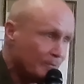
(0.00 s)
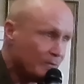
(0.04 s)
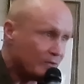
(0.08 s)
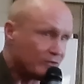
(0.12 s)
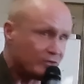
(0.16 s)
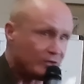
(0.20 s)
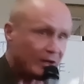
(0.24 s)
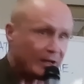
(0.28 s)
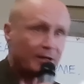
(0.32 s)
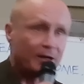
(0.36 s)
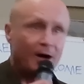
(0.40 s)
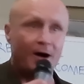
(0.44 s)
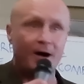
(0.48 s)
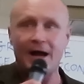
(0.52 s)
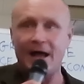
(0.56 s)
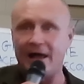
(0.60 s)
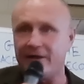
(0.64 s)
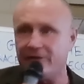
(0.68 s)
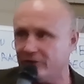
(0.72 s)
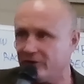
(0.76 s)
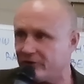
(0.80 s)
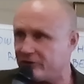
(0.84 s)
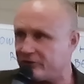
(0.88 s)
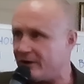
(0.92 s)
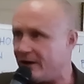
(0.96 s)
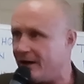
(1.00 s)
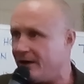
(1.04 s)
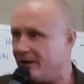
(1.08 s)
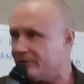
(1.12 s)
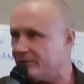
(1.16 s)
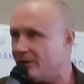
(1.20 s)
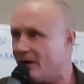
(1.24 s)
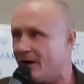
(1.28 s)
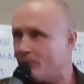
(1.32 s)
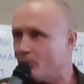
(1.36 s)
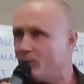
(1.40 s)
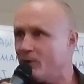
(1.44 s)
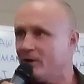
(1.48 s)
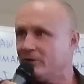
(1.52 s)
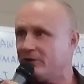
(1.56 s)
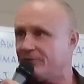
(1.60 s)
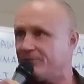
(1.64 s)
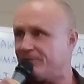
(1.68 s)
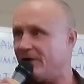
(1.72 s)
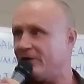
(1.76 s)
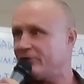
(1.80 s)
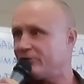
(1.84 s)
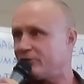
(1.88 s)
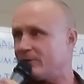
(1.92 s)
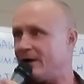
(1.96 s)
sticking our head in the sand, not willing to
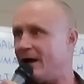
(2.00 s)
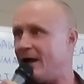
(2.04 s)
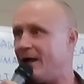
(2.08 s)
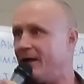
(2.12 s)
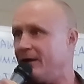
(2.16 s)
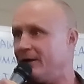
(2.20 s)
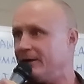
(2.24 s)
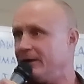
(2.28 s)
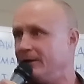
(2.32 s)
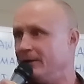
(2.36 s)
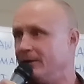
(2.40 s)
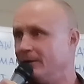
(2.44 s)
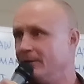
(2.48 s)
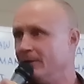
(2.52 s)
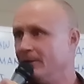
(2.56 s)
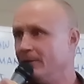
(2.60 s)
face reality.